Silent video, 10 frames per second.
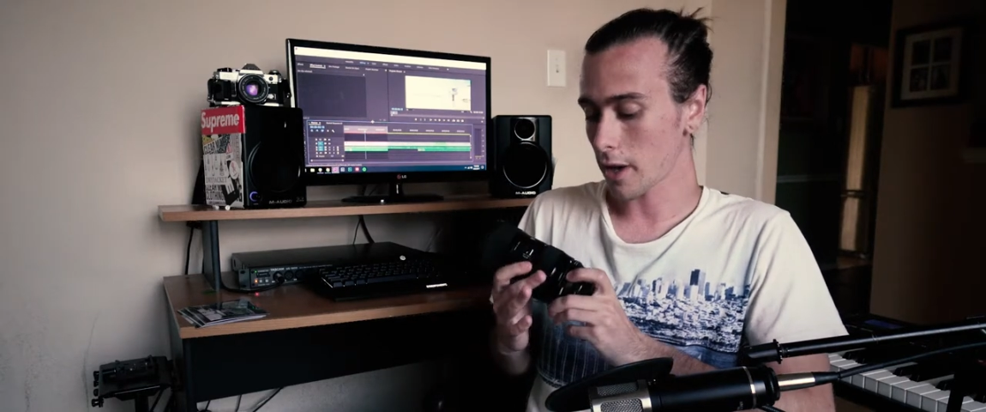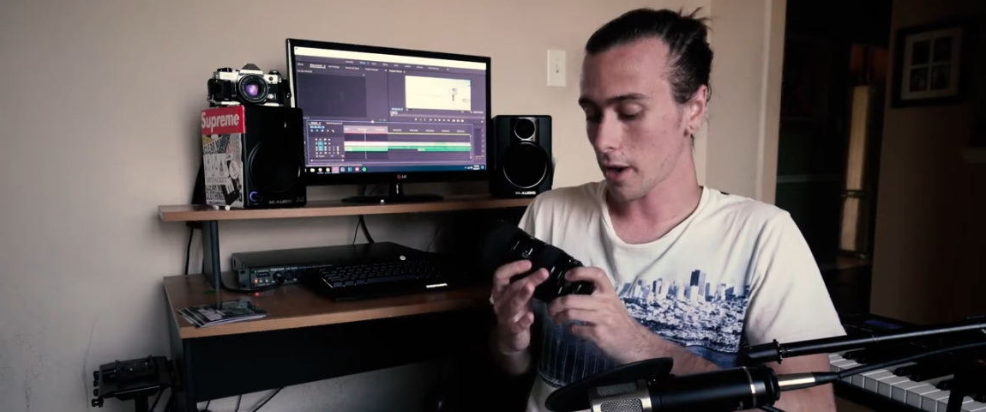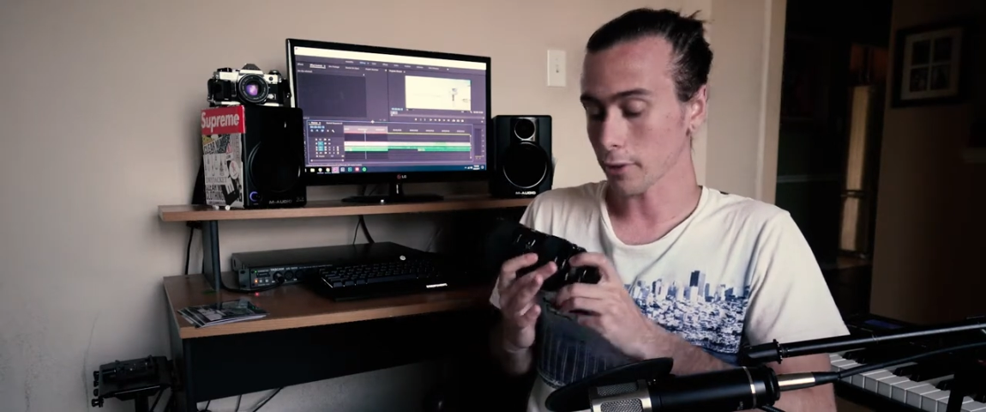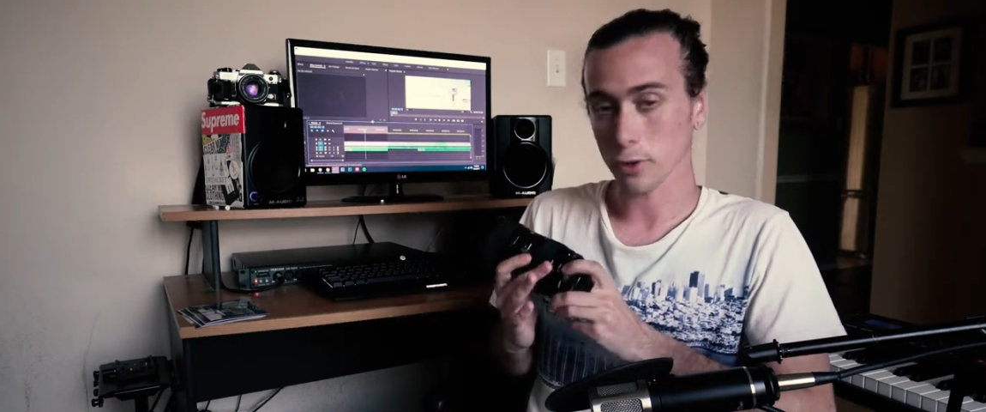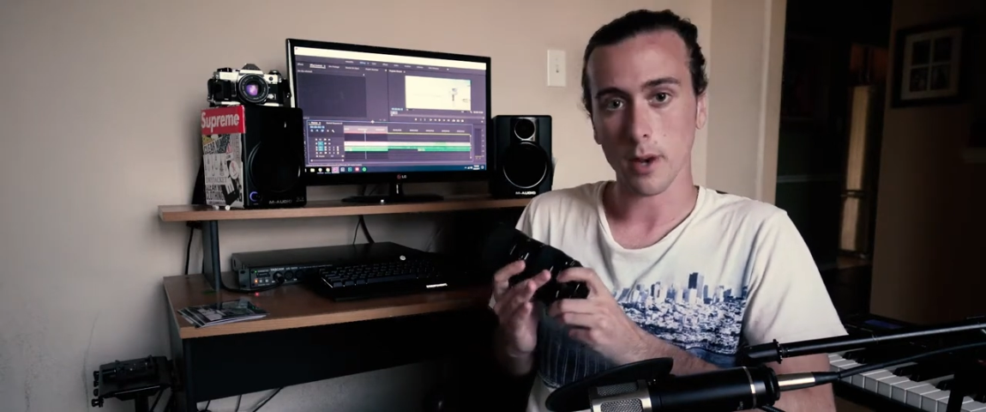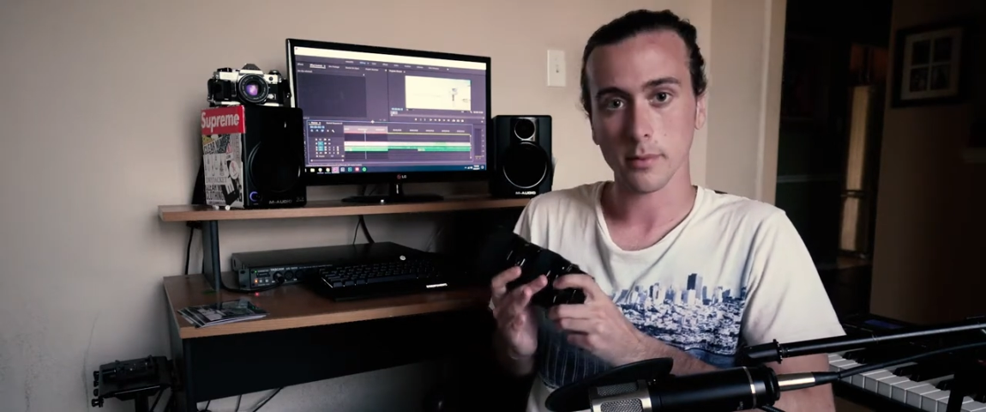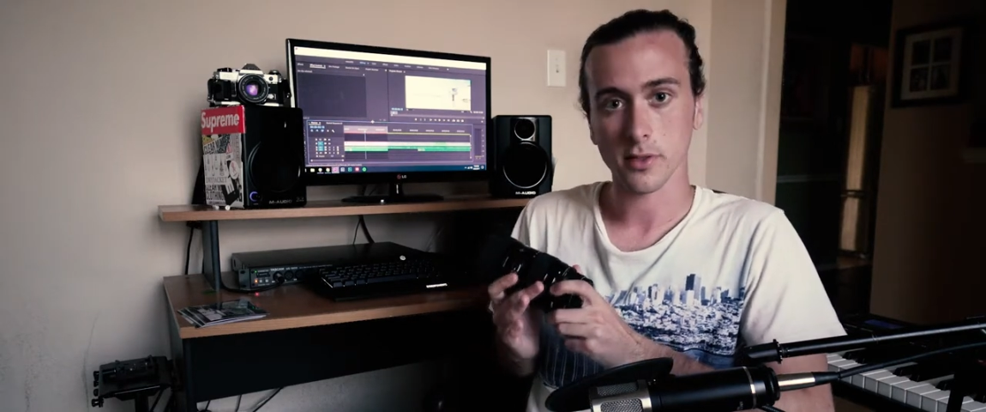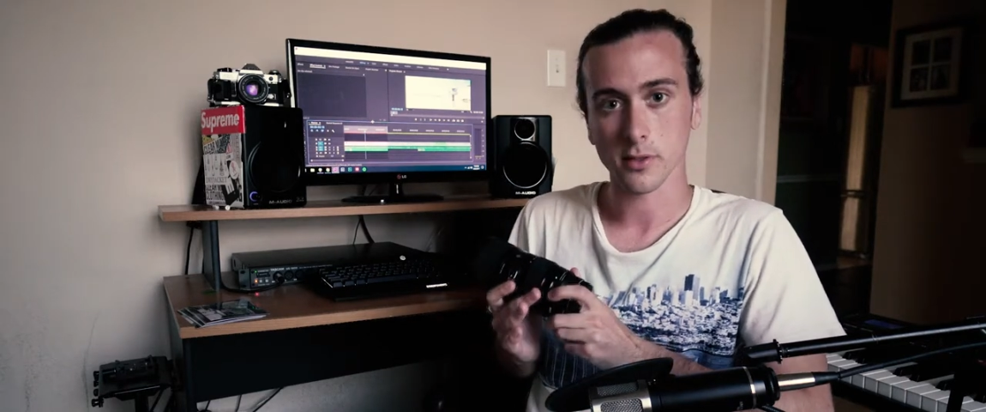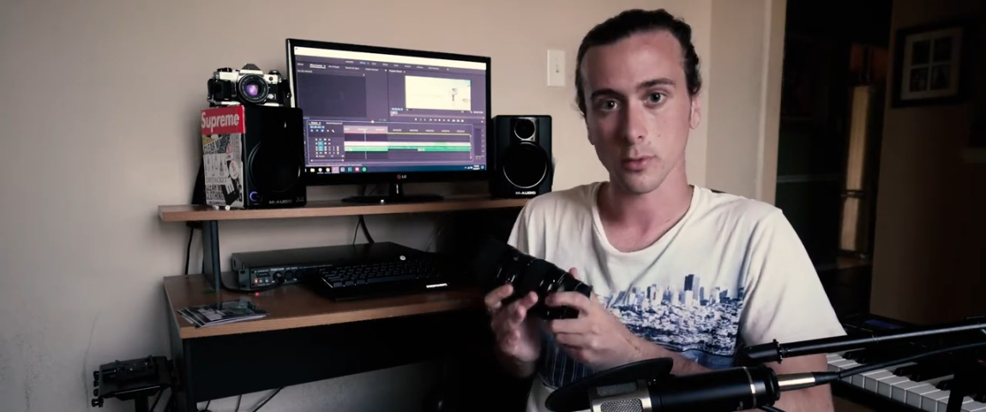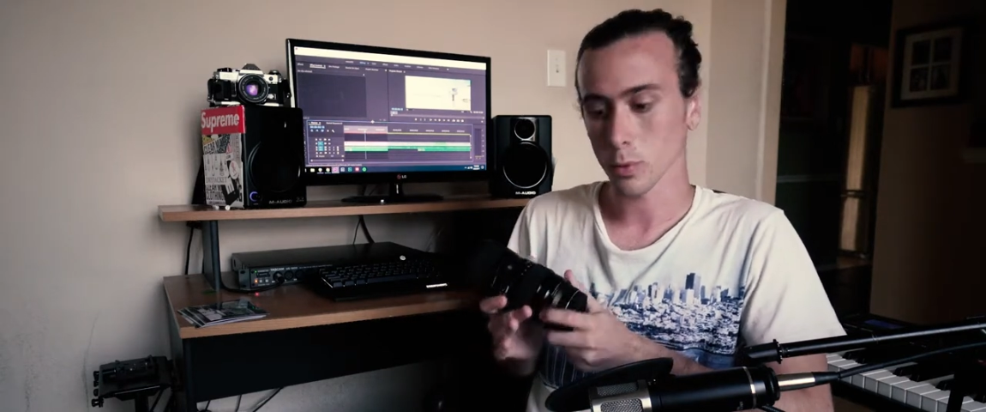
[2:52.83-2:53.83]
how the crop
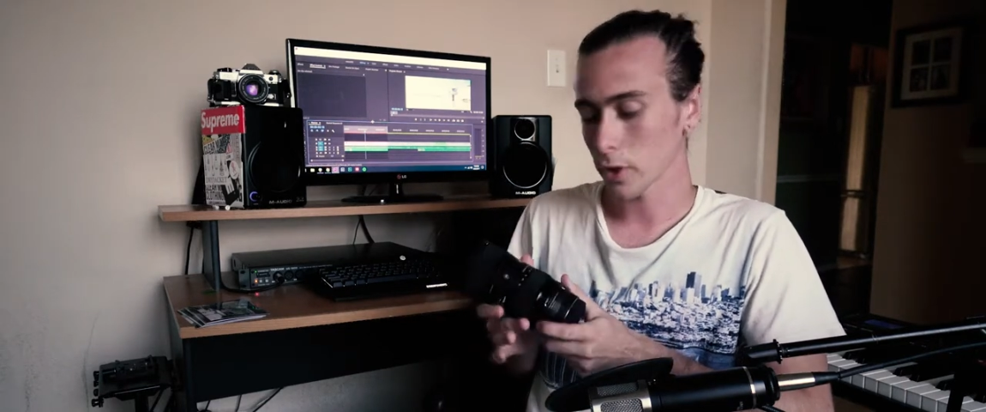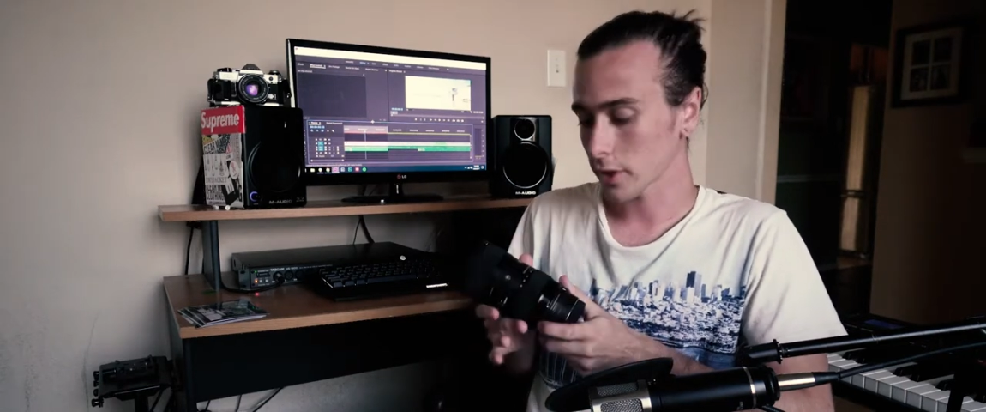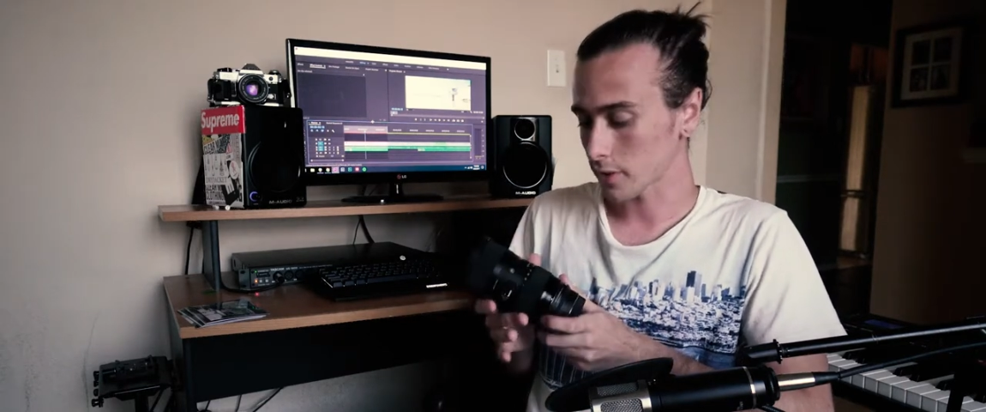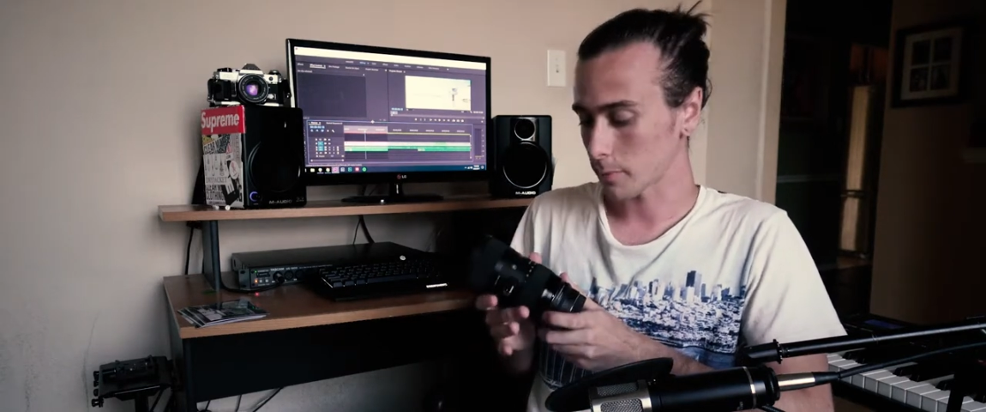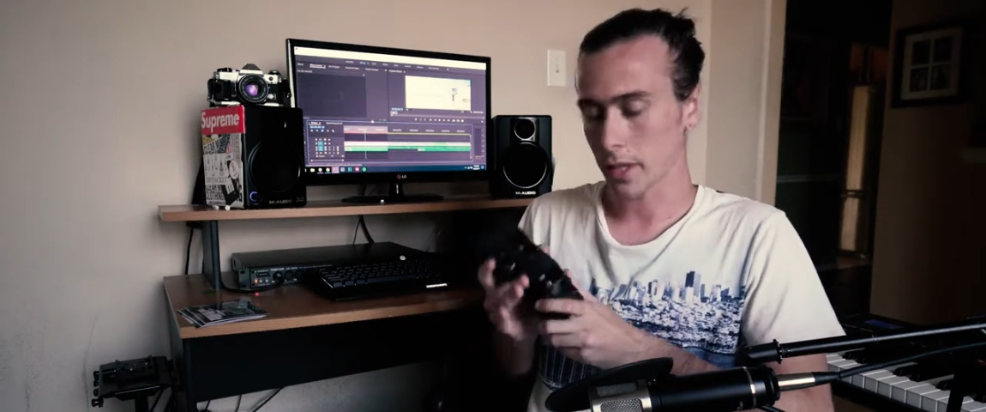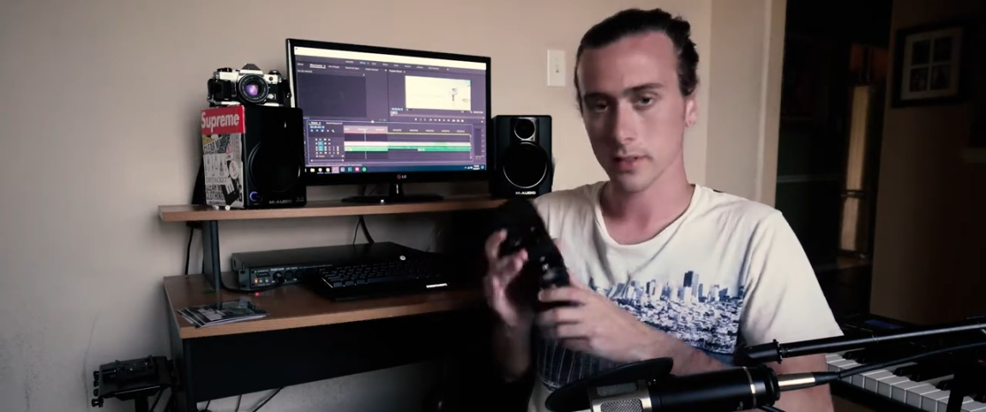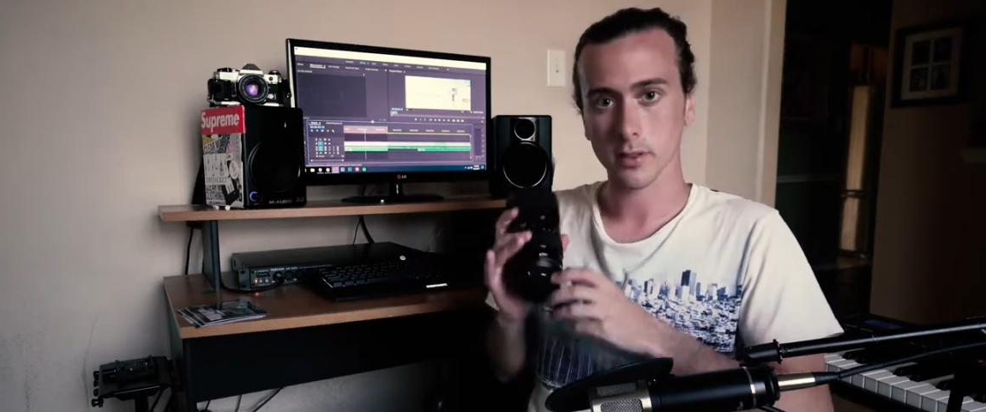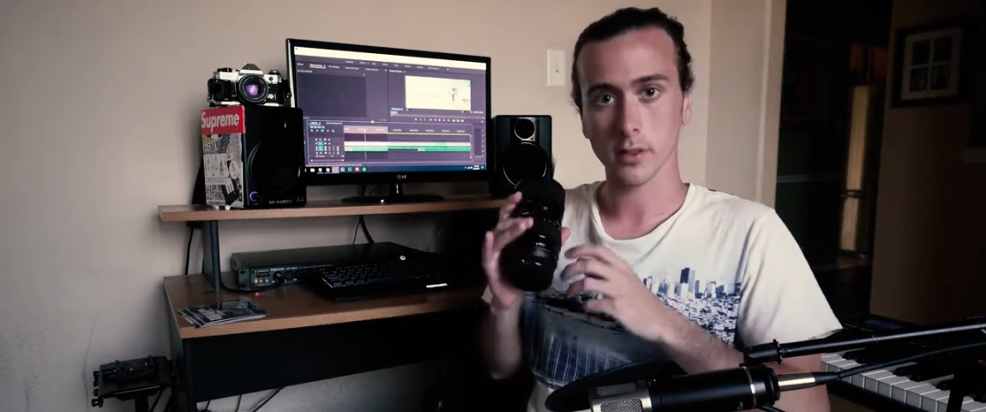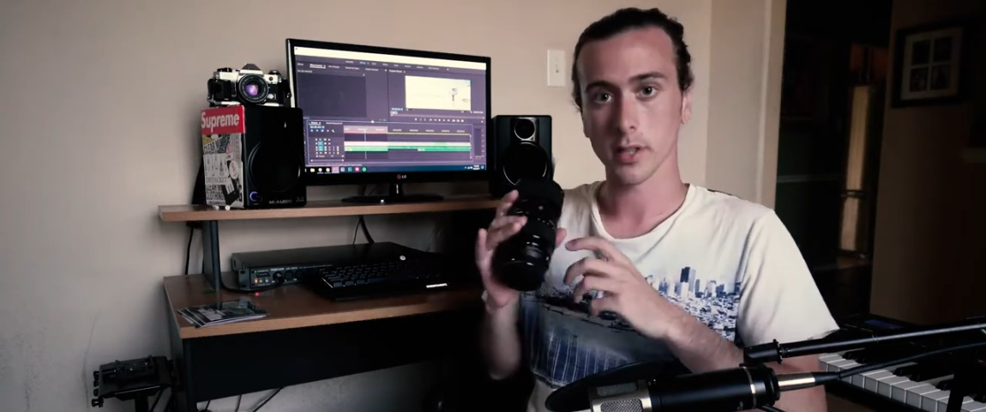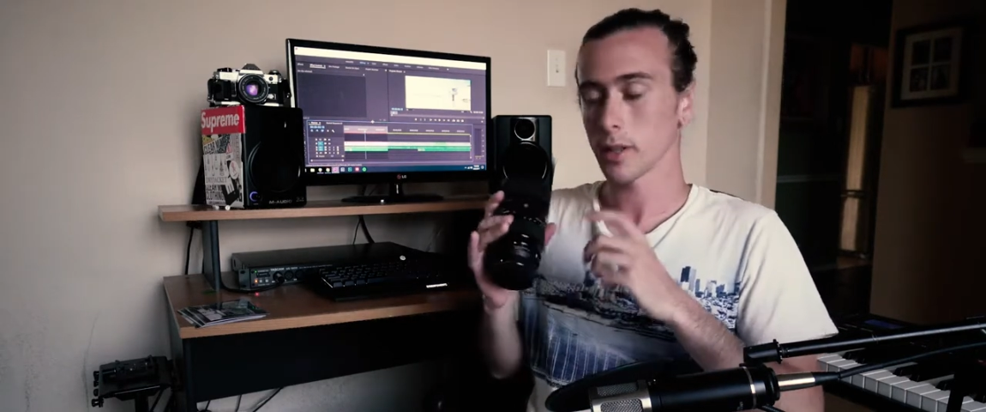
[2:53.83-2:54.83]
sensor works, it
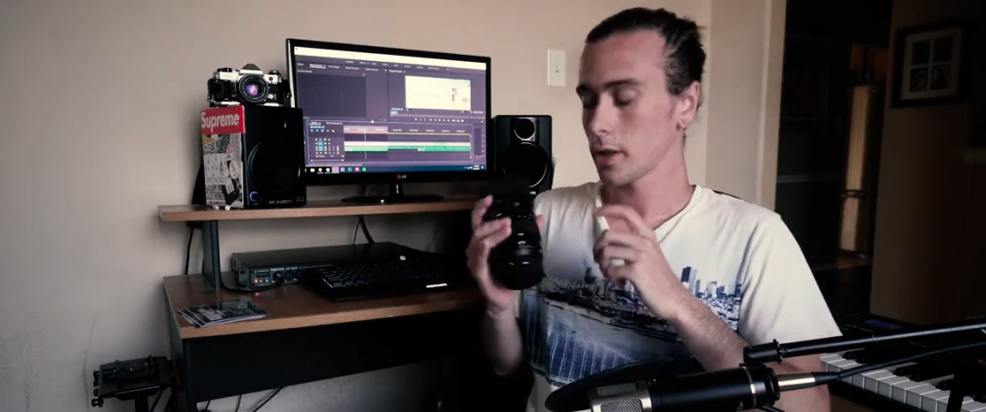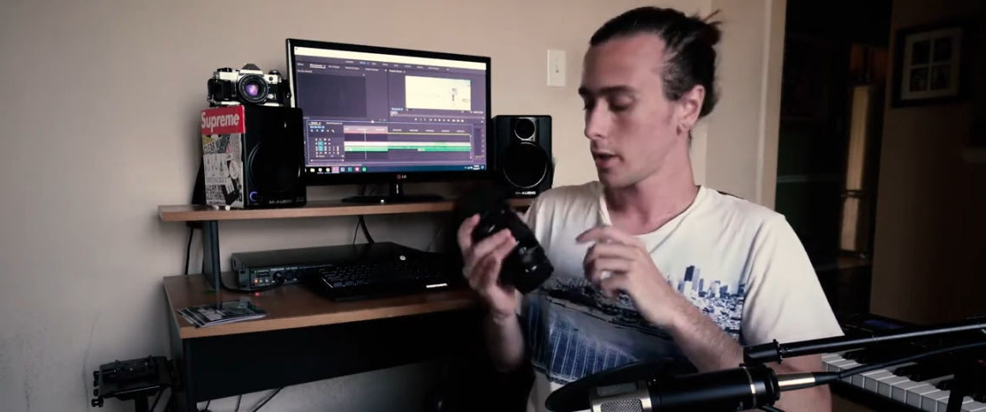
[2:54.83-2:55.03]
basically,